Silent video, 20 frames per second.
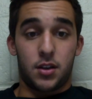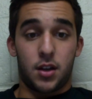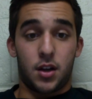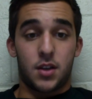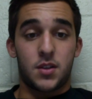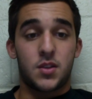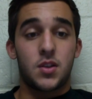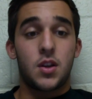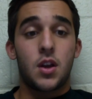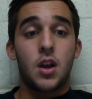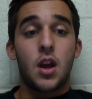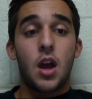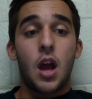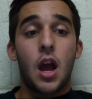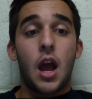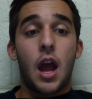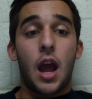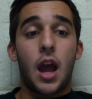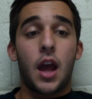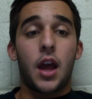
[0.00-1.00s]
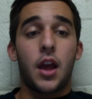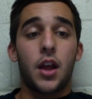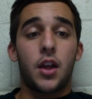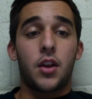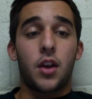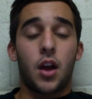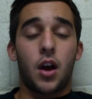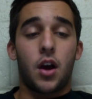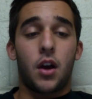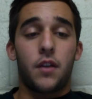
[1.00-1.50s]
does,
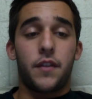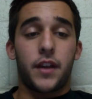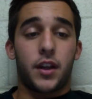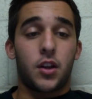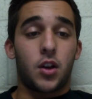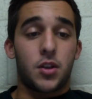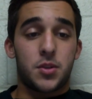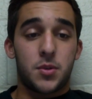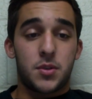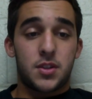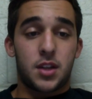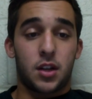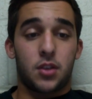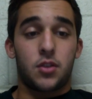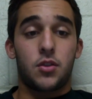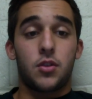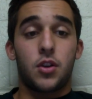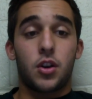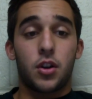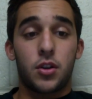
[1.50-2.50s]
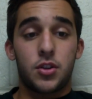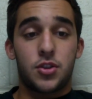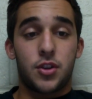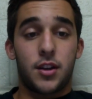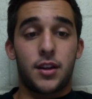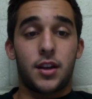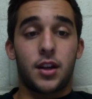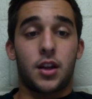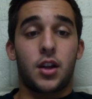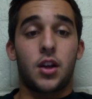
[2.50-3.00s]
and they can also affect
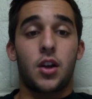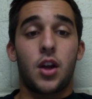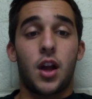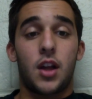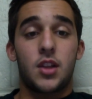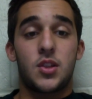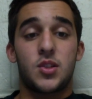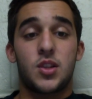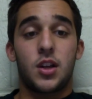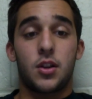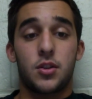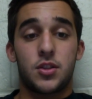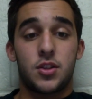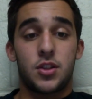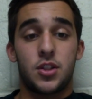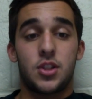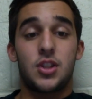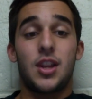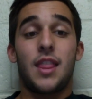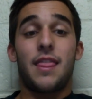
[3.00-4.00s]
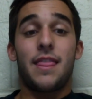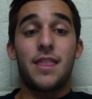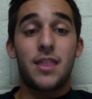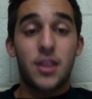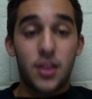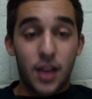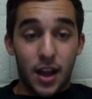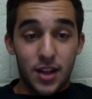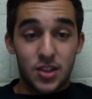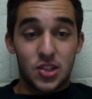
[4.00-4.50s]
neurogenic and
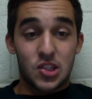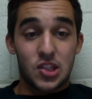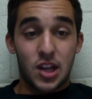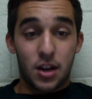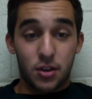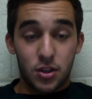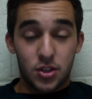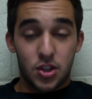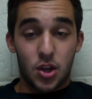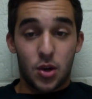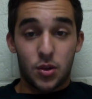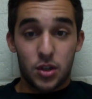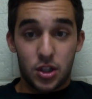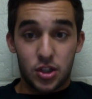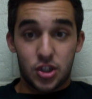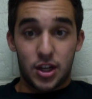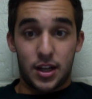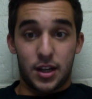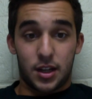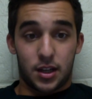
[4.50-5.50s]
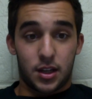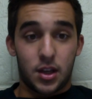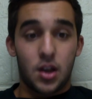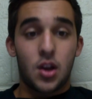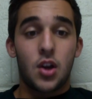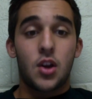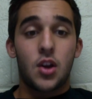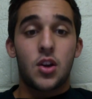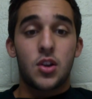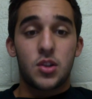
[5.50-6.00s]
serotonergic
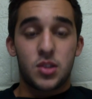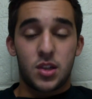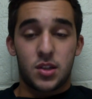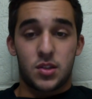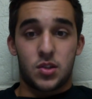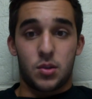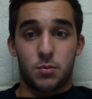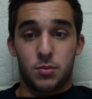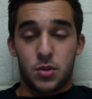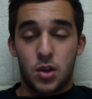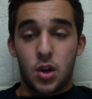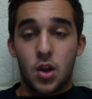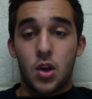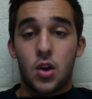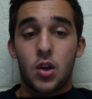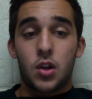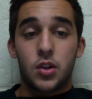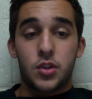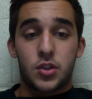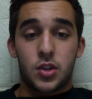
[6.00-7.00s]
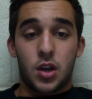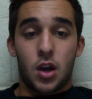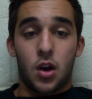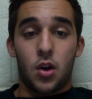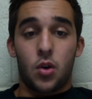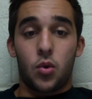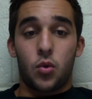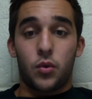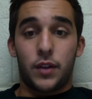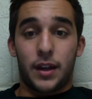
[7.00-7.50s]
systems.
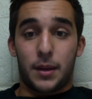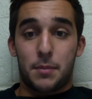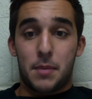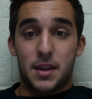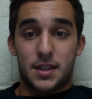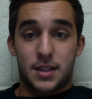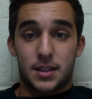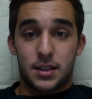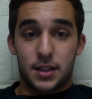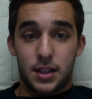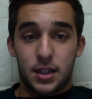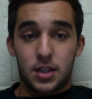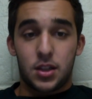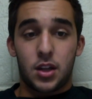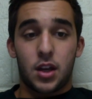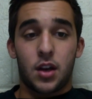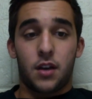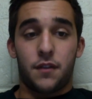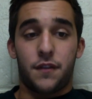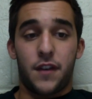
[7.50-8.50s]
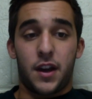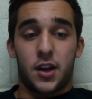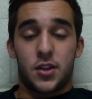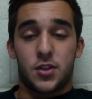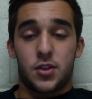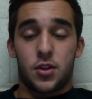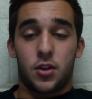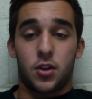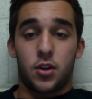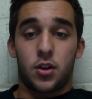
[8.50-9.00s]
So, like mescaline affects
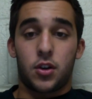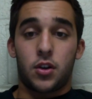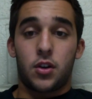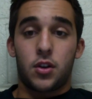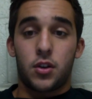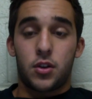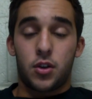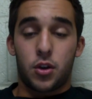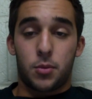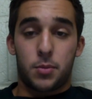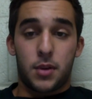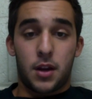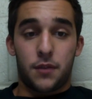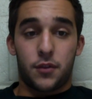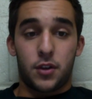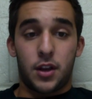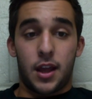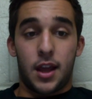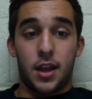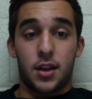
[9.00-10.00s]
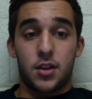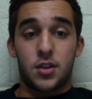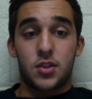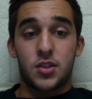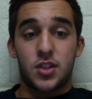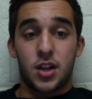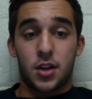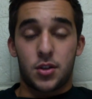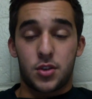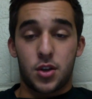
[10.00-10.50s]
your norepinephrine and
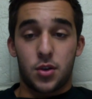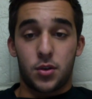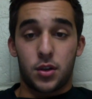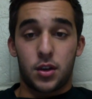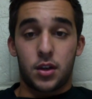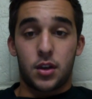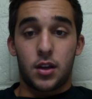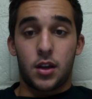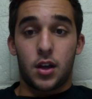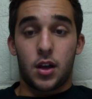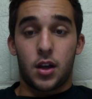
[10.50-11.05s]
serotonin